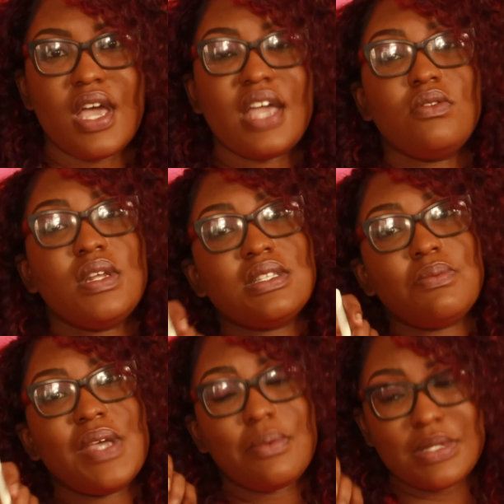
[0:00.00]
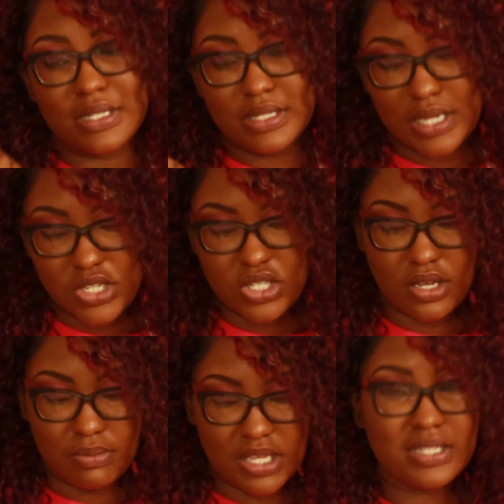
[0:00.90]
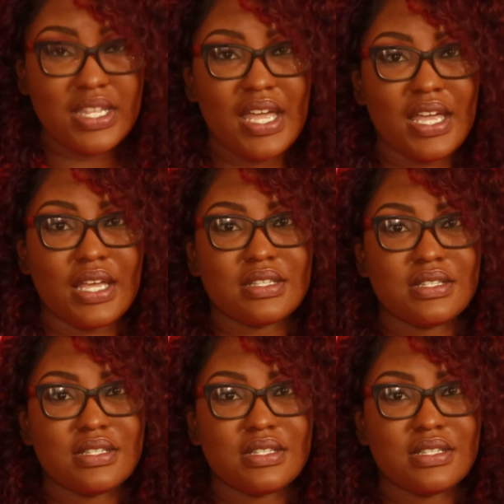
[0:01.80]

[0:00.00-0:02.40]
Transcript: And you need to be able to teach them these things.